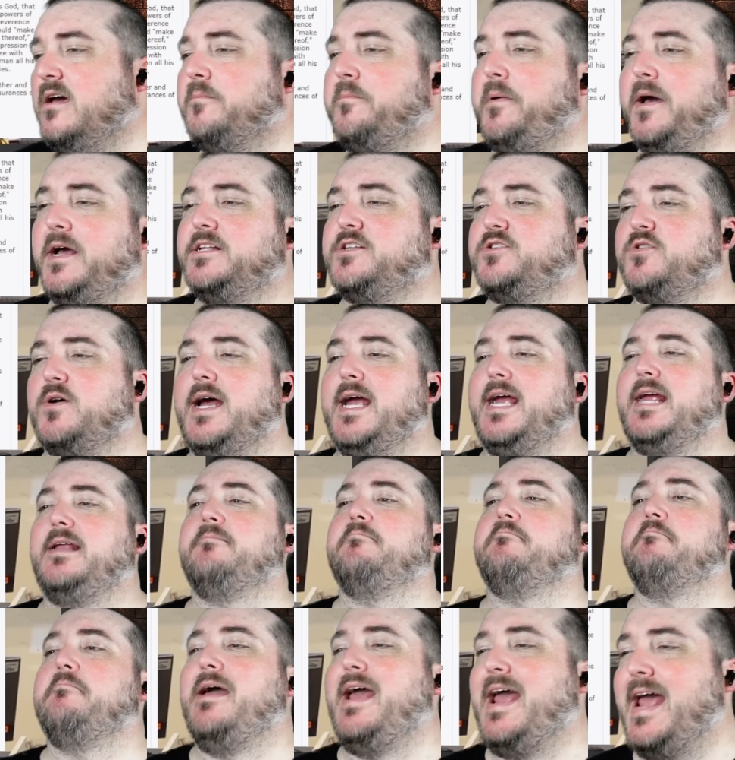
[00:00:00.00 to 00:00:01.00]

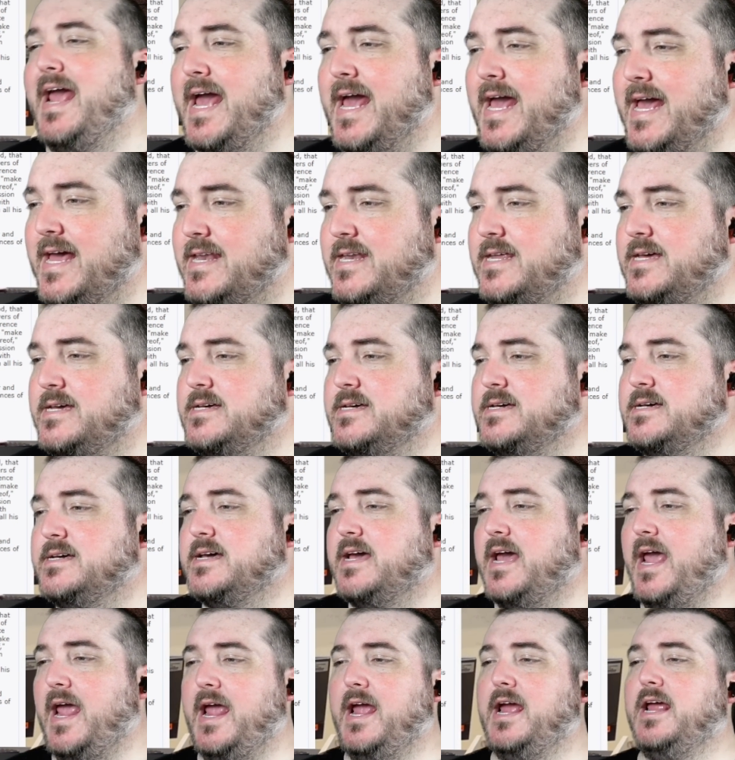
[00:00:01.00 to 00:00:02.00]
between man
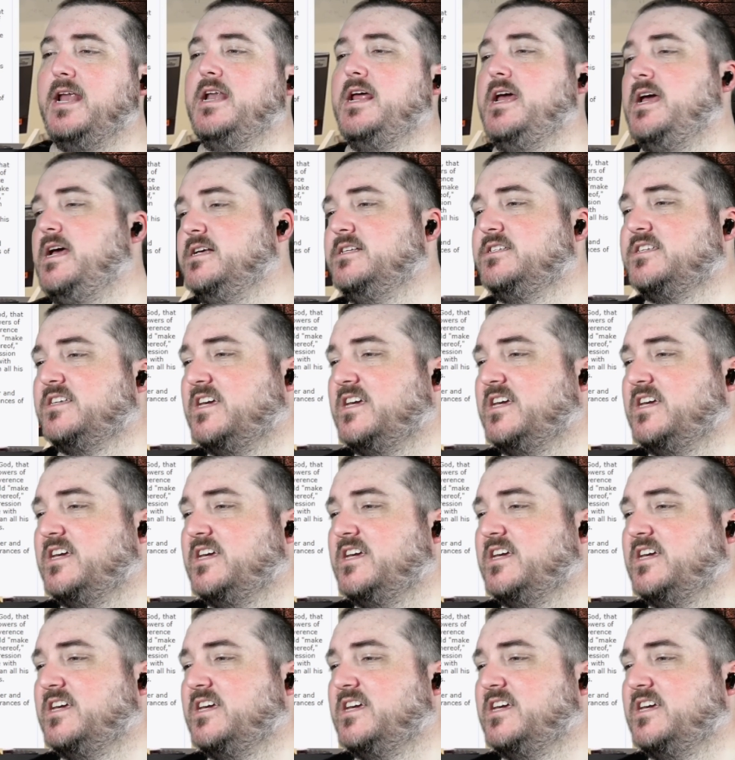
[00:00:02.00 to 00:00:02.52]
and his